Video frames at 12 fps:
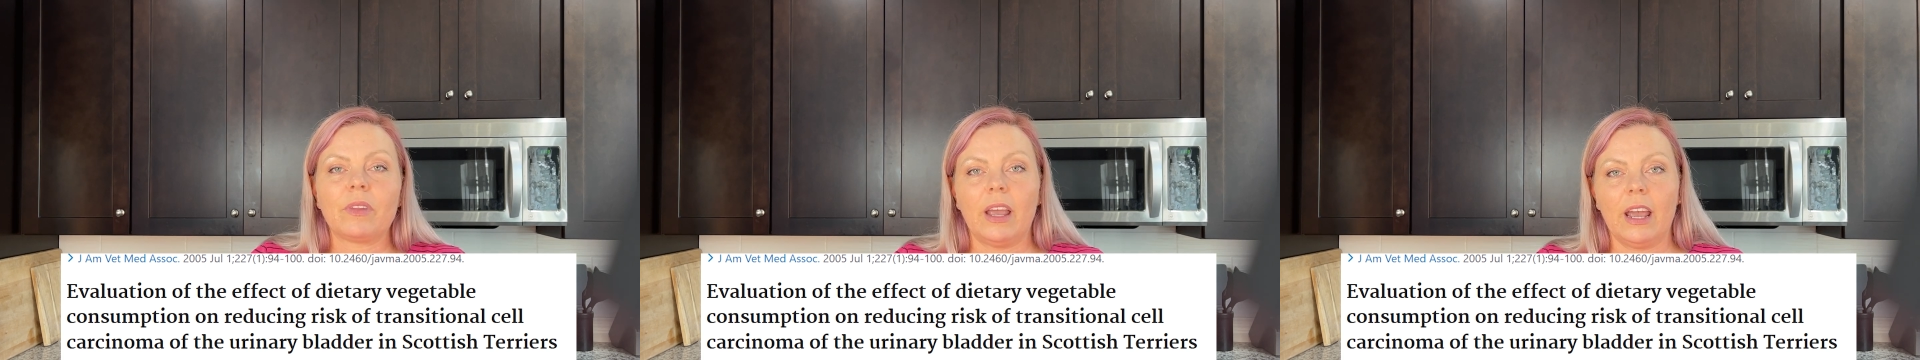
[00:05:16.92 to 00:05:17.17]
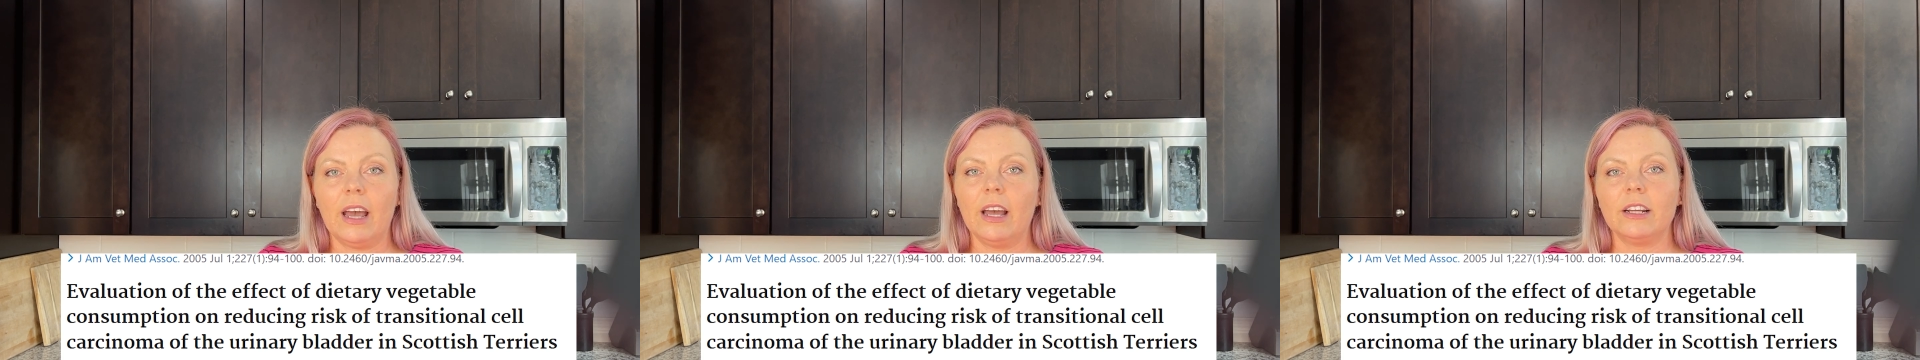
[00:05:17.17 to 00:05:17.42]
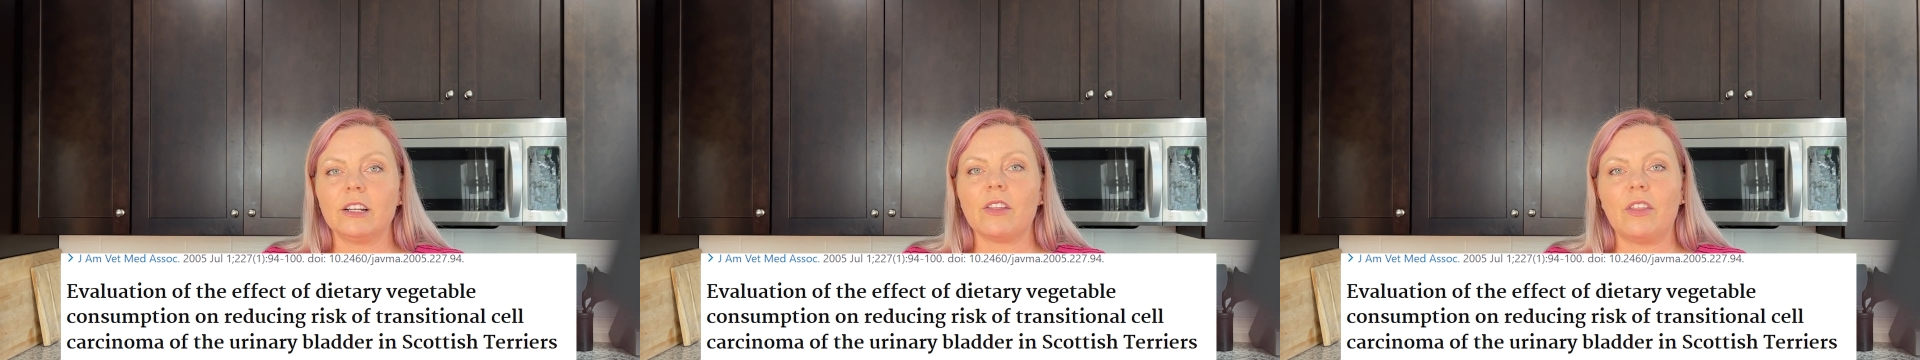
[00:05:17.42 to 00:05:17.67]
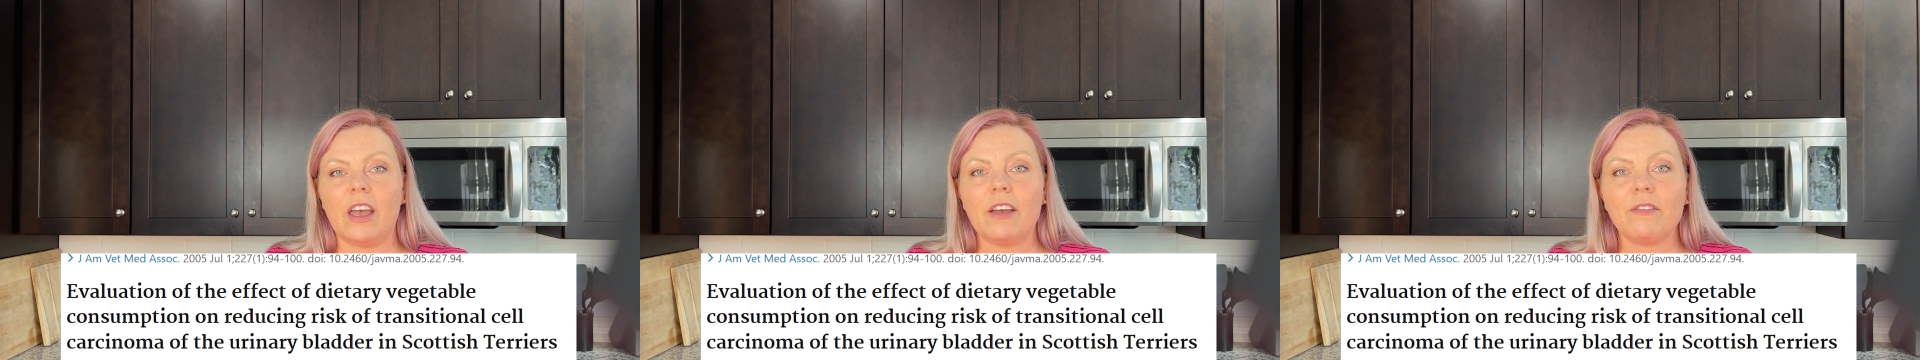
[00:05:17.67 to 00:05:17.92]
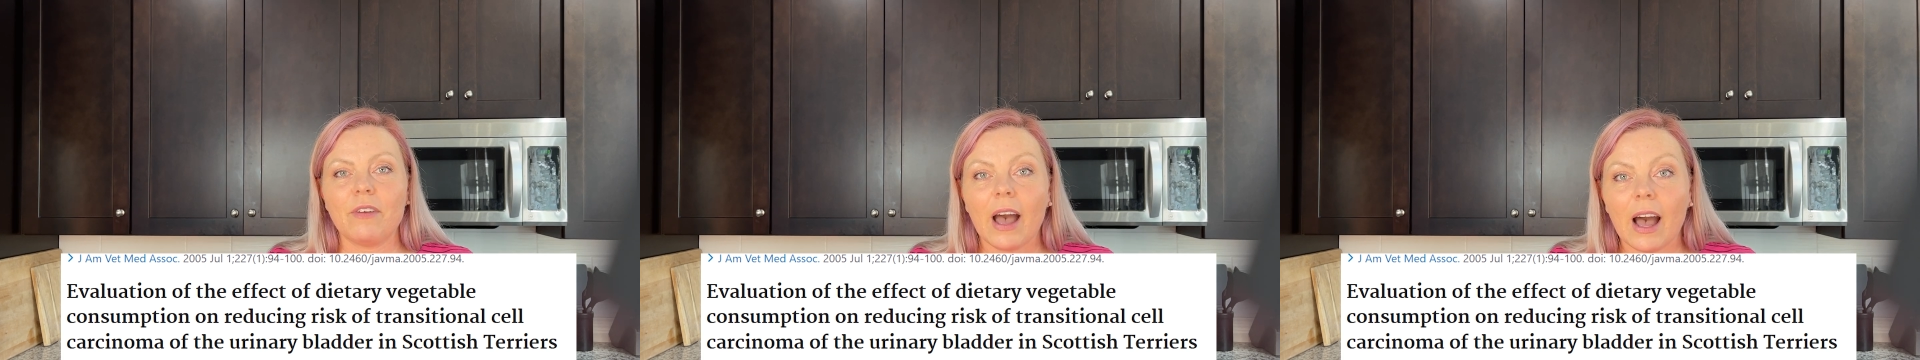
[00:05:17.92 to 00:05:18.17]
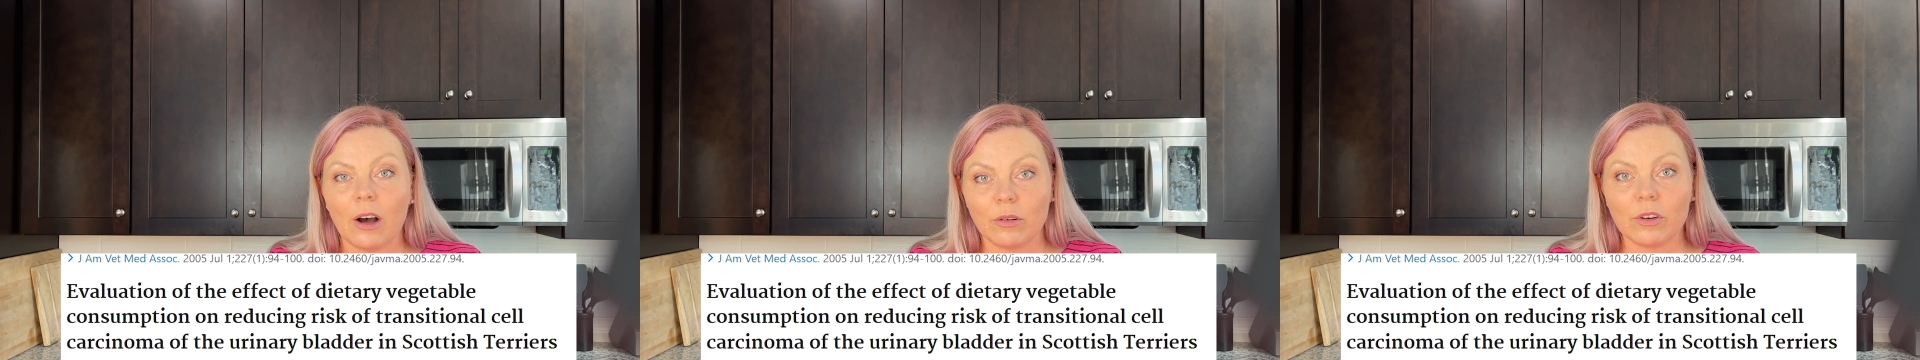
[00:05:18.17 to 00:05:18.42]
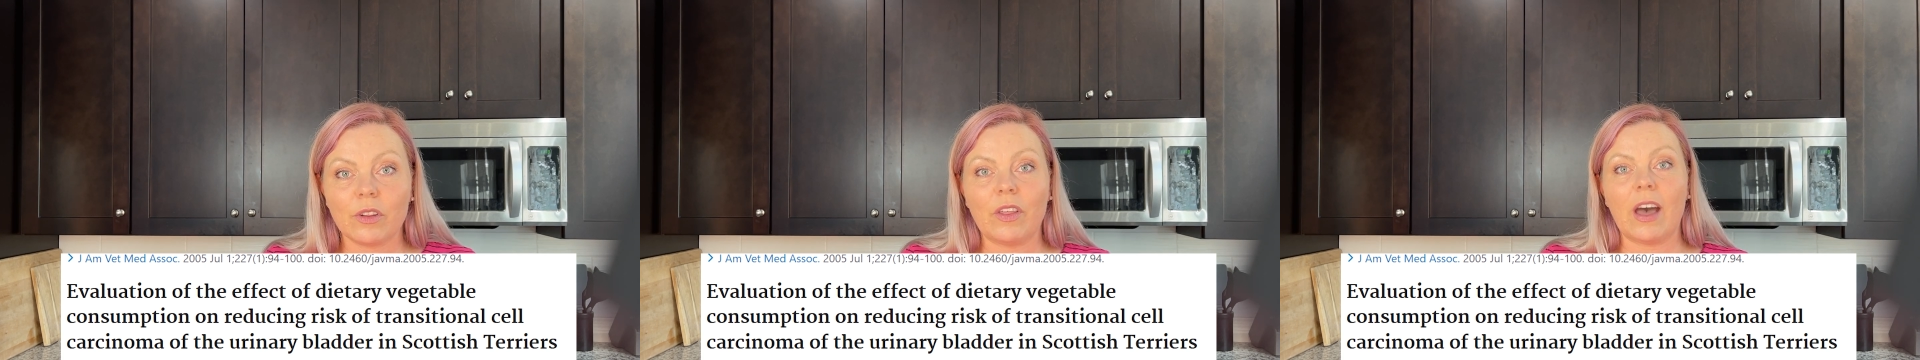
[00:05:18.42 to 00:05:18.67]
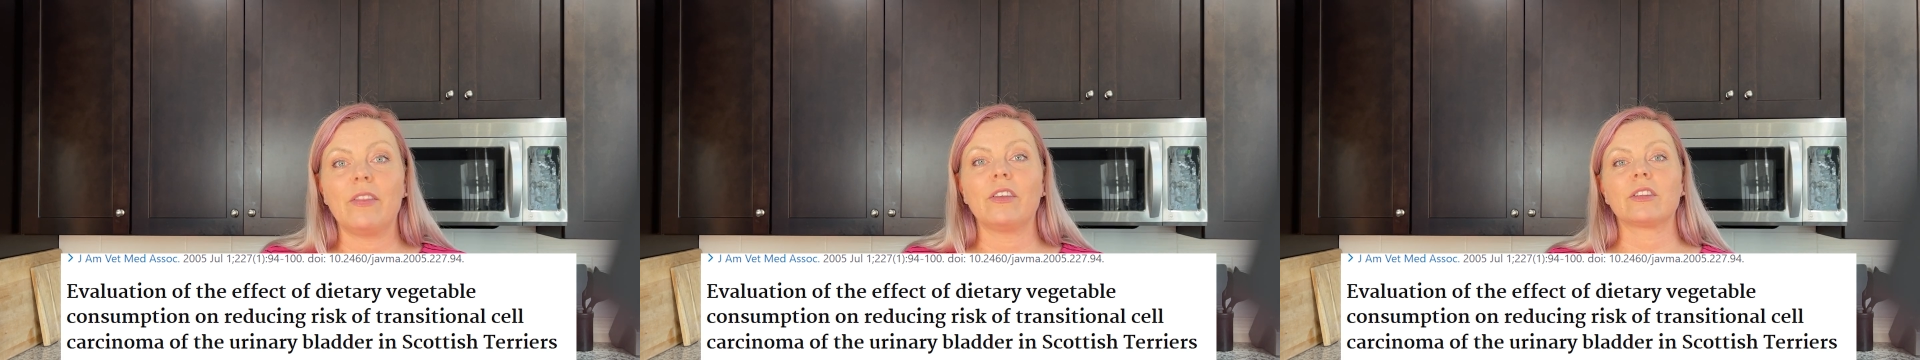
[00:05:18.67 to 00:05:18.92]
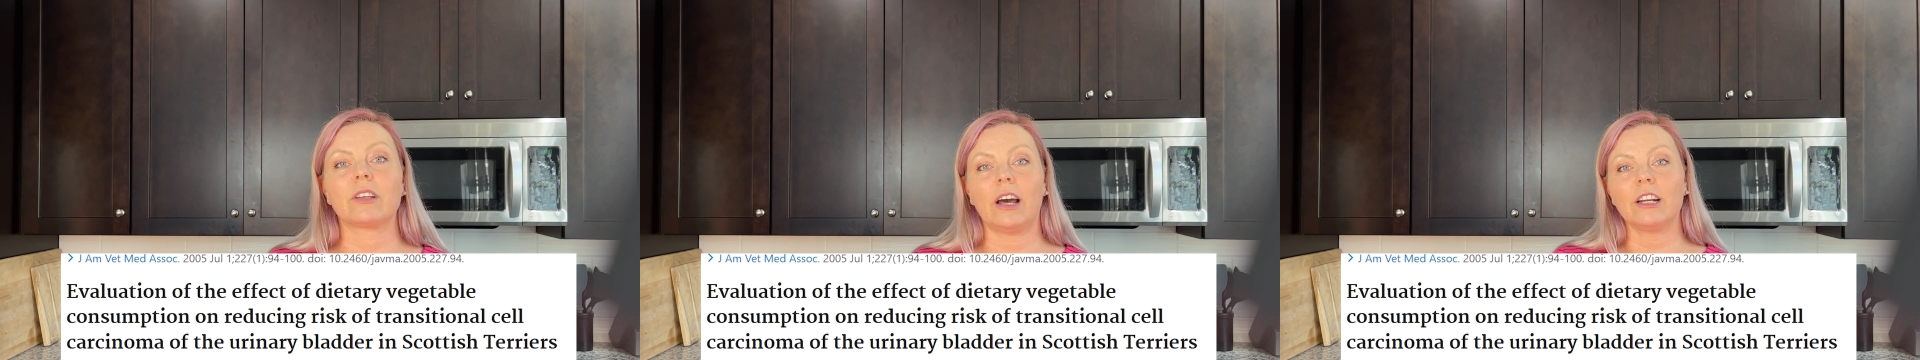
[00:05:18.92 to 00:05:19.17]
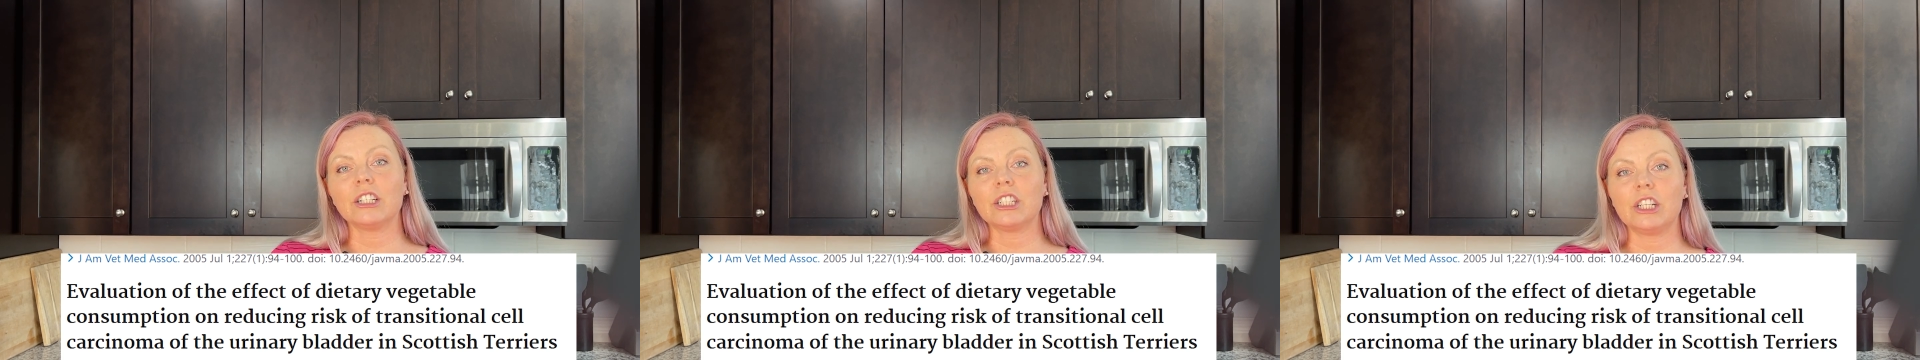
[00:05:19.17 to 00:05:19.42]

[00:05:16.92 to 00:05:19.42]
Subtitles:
And they found that the Scottish